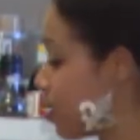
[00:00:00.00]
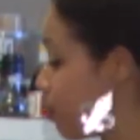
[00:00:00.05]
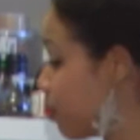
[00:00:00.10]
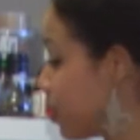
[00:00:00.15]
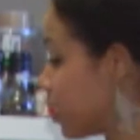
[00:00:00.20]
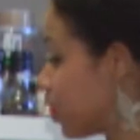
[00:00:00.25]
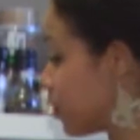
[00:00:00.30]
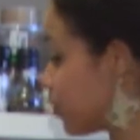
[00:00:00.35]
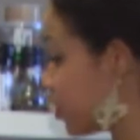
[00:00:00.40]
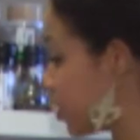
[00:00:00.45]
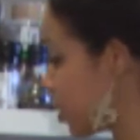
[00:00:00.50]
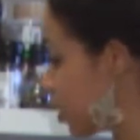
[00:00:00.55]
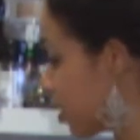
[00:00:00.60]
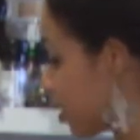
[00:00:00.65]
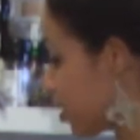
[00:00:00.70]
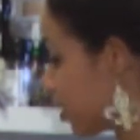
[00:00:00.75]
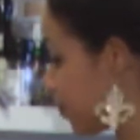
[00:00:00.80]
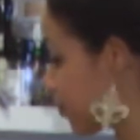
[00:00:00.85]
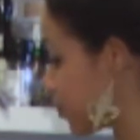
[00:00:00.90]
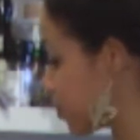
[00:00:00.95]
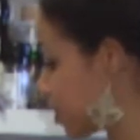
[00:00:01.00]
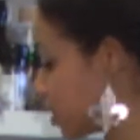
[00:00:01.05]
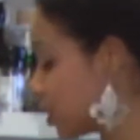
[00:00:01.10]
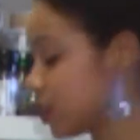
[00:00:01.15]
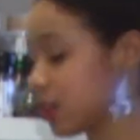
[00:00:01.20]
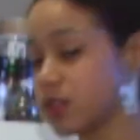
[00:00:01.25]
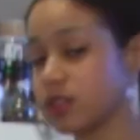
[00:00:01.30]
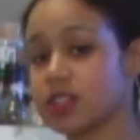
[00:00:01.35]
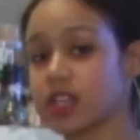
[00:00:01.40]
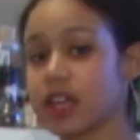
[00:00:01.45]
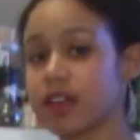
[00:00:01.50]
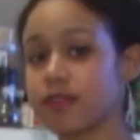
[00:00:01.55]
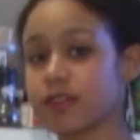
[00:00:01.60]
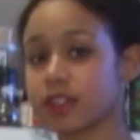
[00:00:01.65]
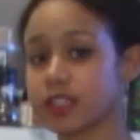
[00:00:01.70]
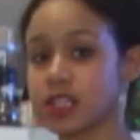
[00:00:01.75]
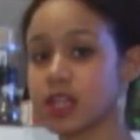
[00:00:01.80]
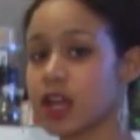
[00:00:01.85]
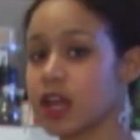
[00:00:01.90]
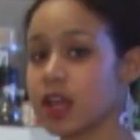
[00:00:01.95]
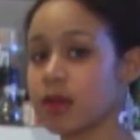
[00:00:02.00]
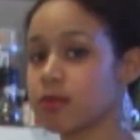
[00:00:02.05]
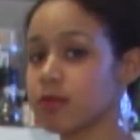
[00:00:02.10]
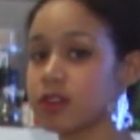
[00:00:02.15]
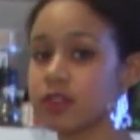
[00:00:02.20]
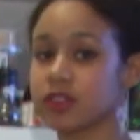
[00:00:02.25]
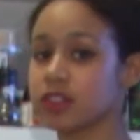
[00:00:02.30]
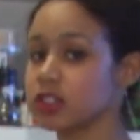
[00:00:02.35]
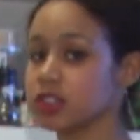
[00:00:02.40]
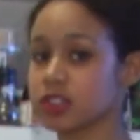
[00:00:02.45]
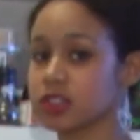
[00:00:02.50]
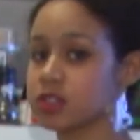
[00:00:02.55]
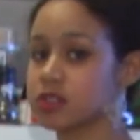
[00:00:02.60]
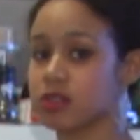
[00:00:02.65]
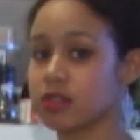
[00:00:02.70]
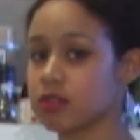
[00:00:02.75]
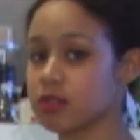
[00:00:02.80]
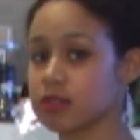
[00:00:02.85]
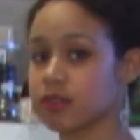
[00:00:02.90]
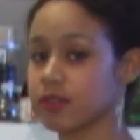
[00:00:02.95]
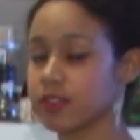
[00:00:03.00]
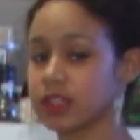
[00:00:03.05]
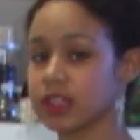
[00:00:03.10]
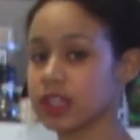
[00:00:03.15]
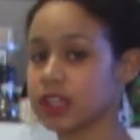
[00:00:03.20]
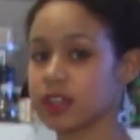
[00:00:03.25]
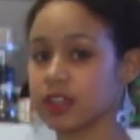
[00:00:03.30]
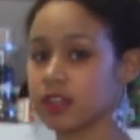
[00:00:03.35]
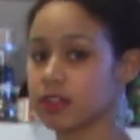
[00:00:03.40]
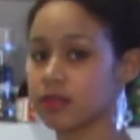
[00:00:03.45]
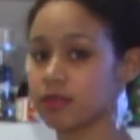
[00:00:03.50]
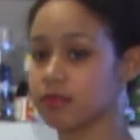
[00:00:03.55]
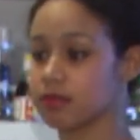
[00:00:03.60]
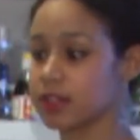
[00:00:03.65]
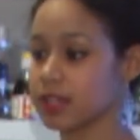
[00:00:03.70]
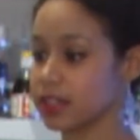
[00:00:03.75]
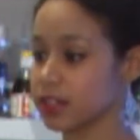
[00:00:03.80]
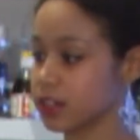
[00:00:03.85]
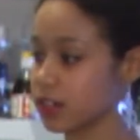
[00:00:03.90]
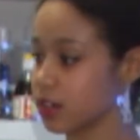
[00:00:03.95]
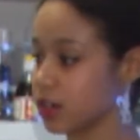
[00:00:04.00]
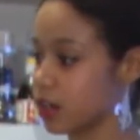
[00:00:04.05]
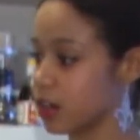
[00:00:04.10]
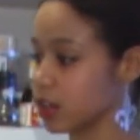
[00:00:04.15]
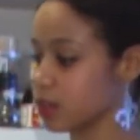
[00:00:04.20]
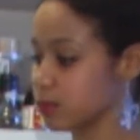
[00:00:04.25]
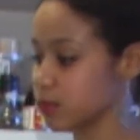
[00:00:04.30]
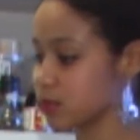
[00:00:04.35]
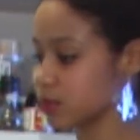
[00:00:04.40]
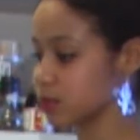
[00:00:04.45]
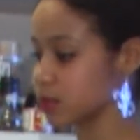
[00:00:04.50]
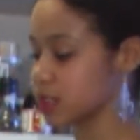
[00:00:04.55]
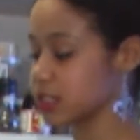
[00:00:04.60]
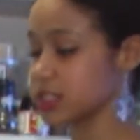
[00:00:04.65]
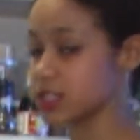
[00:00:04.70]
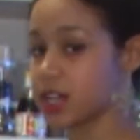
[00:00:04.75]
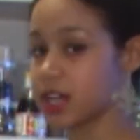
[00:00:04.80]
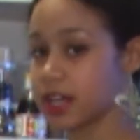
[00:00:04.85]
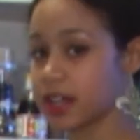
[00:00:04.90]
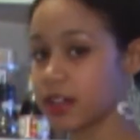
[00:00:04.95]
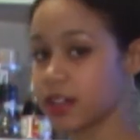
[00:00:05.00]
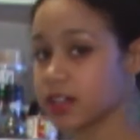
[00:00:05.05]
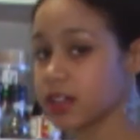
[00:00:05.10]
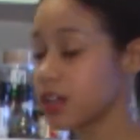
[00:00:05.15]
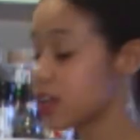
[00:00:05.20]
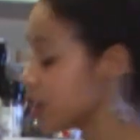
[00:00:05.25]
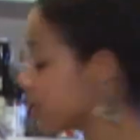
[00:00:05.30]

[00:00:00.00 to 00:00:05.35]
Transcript: But if you're tight for time, or if you just don't feel like getting your arms really tired,